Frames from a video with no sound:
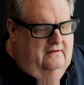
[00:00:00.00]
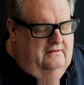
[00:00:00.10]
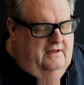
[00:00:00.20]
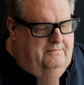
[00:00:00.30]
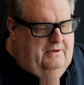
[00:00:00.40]

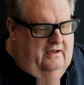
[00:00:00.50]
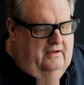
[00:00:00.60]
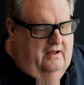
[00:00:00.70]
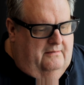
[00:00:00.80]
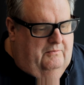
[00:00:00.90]
the API
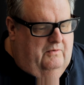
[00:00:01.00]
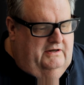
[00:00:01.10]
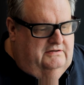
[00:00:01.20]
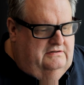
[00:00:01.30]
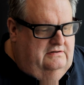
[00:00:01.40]
economy. One
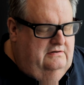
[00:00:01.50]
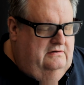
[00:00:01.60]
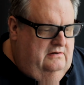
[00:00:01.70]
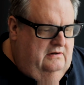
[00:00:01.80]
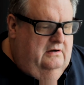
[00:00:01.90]
is,
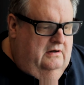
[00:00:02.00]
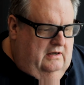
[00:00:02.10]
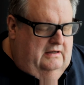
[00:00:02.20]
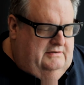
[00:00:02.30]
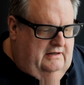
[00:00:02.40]

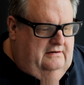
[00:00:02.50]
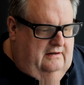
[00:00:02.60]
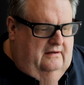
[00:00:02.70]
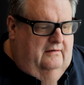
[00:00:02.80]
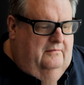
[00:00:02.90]
I said,
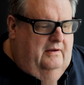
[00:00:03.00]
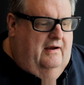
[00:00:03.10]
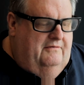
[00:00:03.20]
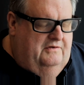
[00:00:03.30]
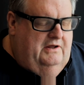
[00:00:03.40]

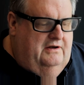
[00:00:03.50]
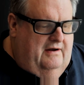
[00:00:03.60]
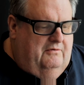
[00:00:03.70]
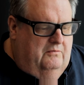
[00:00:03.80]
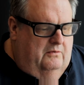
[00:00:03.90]
everything and
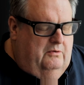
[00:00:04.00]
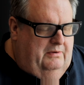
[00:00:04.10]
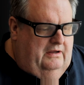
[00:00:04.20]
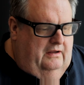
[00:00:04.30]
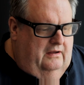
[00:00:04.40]
everyone will
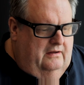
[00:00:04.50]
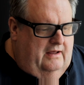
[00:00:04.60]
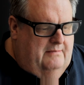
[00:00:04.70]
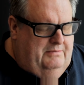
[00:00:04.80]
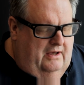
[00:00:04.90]
be
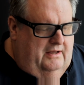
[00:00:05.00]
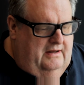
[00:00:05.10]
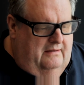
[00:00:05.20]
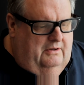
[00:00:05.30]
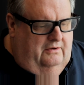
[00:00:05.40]
API
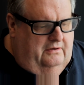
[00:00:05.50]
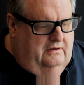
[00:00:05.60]
enabled.